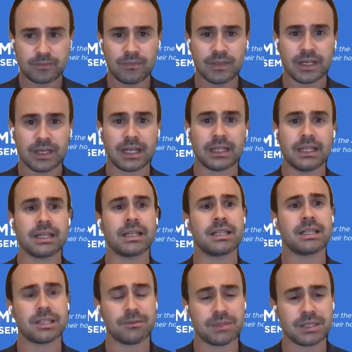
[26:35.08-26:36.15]
And I think that is
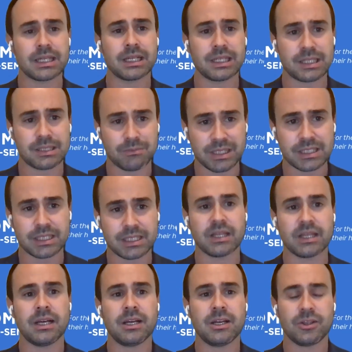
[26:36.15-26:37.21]
something that is missing
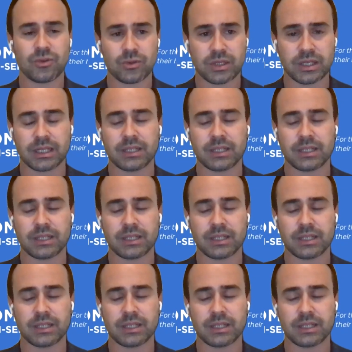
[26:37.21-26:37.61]
today.